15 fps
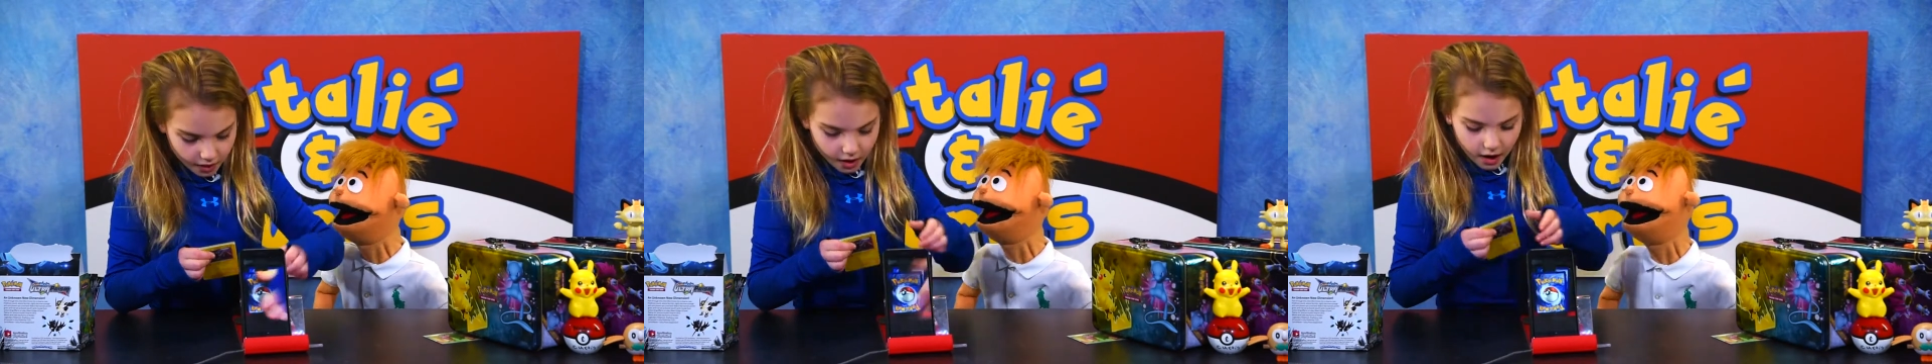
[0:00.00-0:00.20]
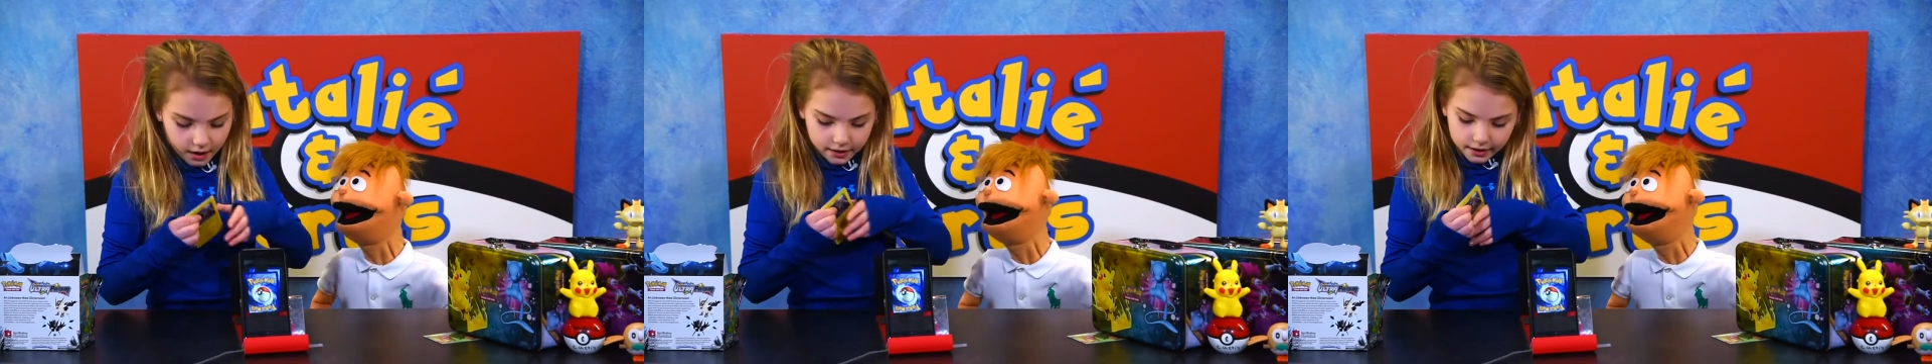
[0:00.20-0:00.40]

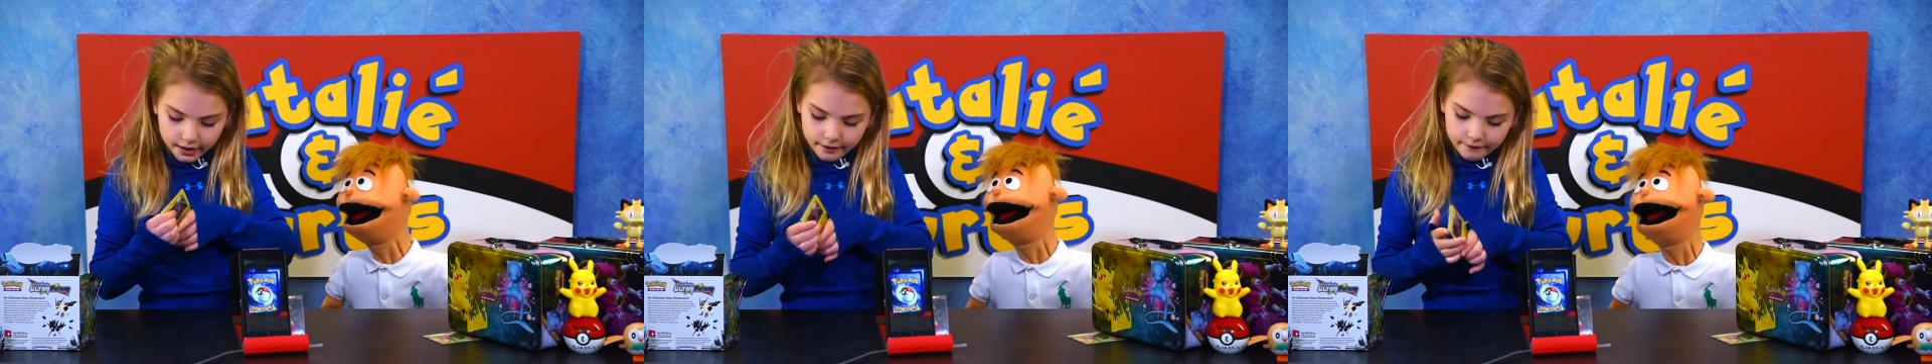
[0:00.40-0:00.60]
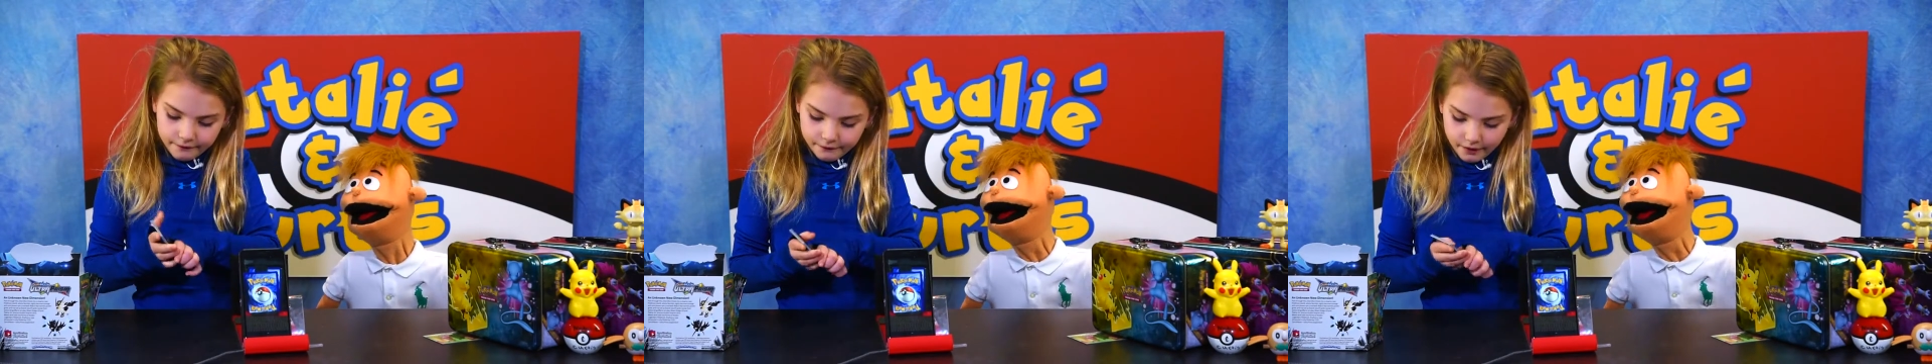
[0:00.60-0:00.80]
I
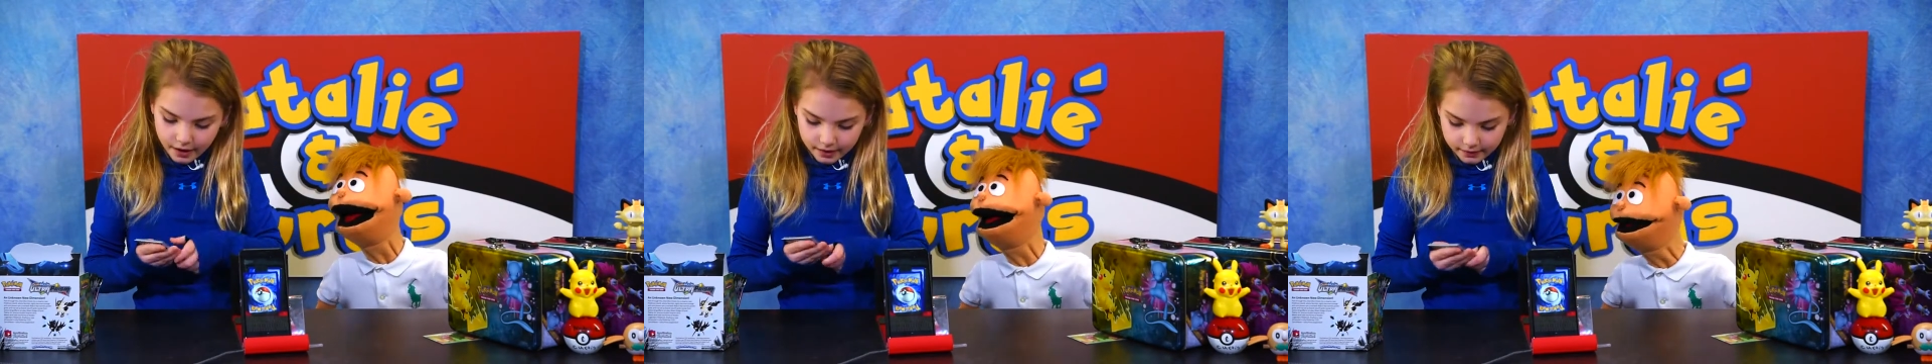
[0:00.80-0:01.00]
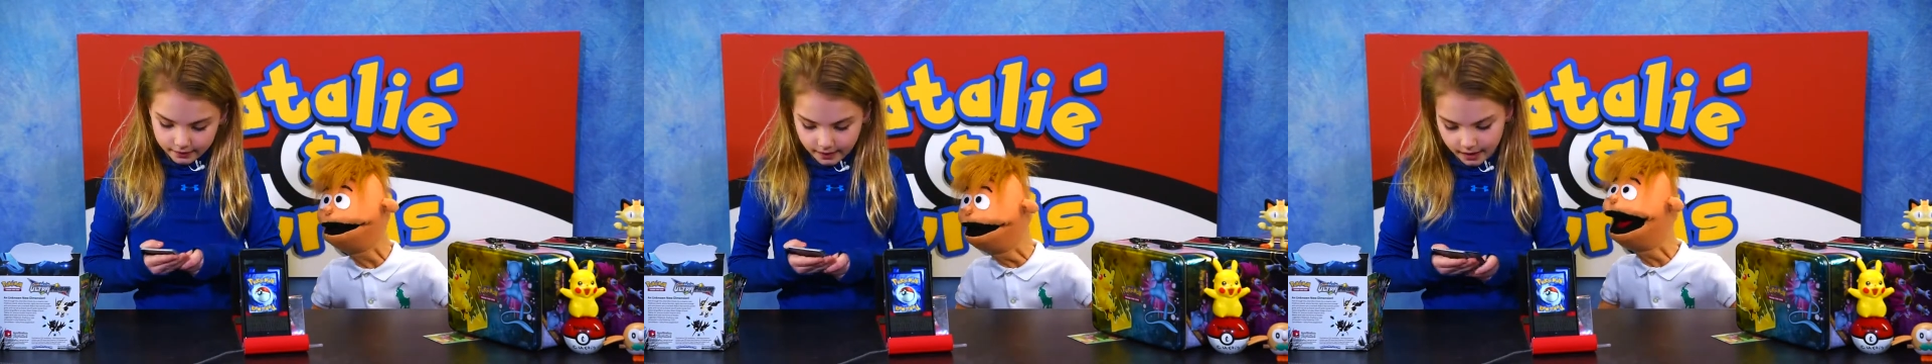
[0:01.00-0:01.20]
need to
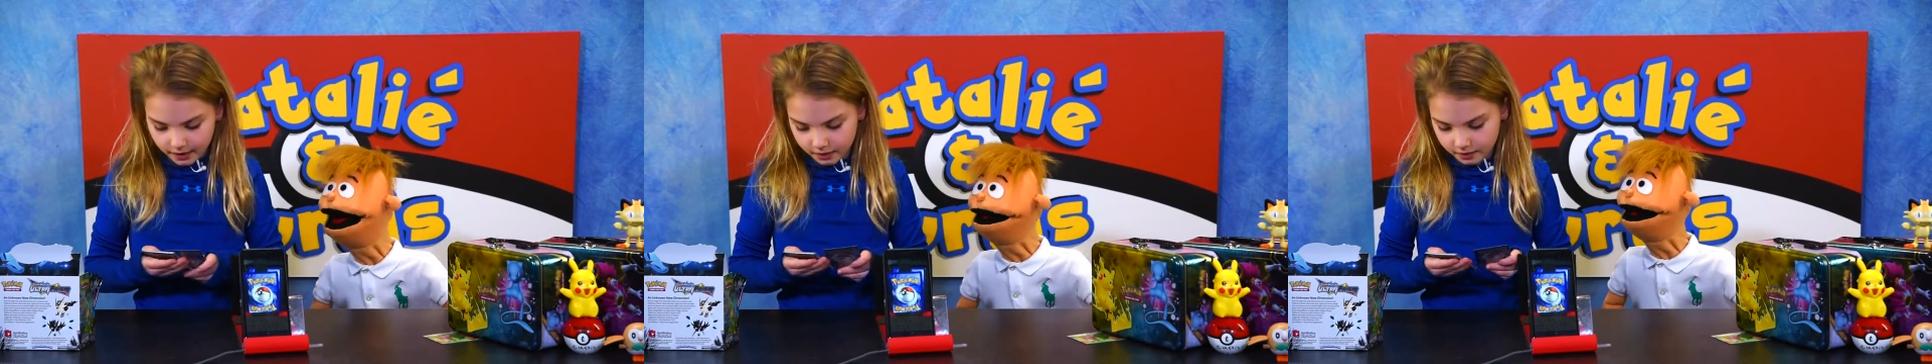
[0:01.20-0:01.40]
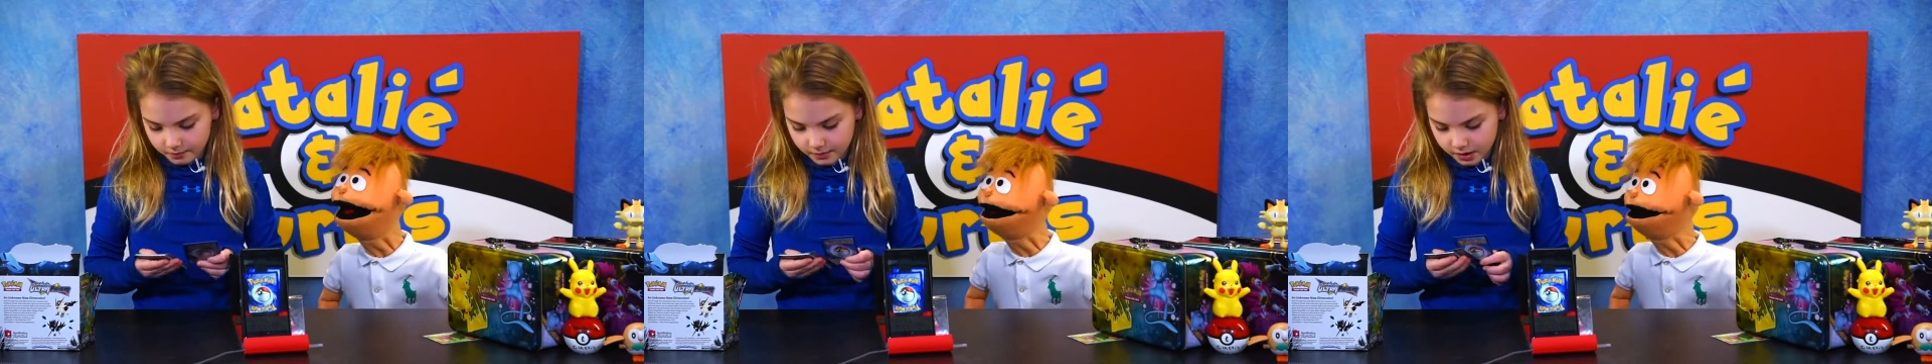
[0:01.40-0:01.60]
find
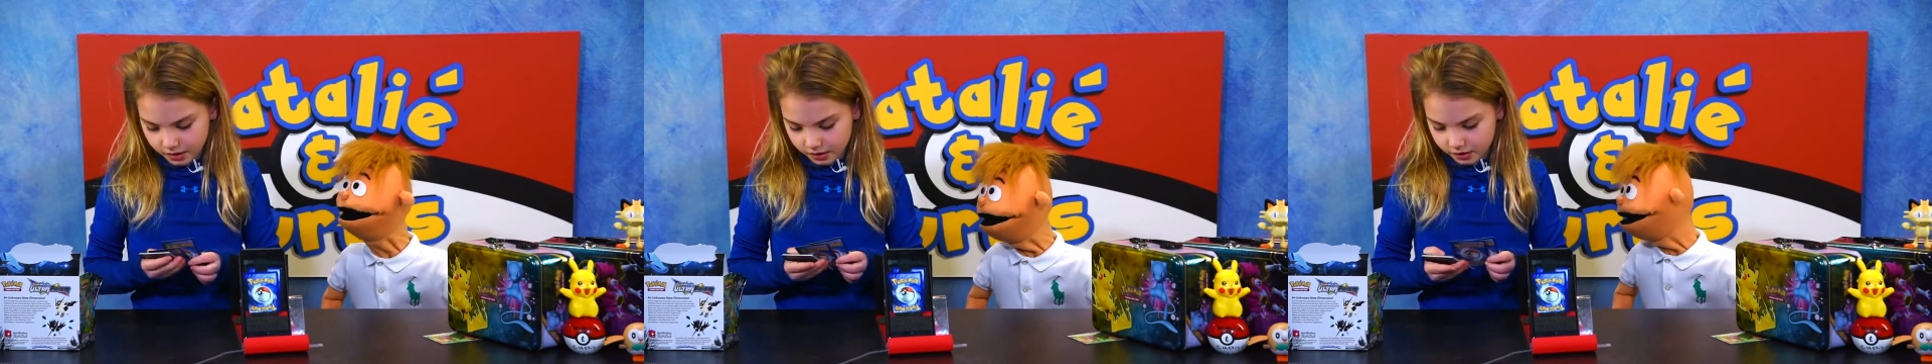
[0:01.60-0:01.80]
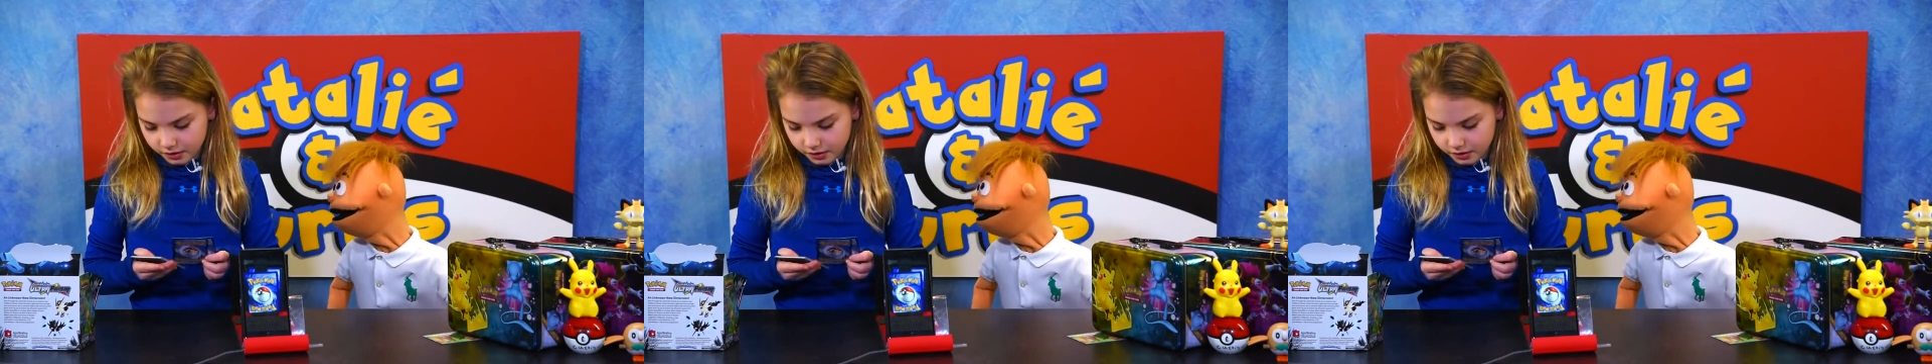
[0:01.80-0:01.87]
that um uh,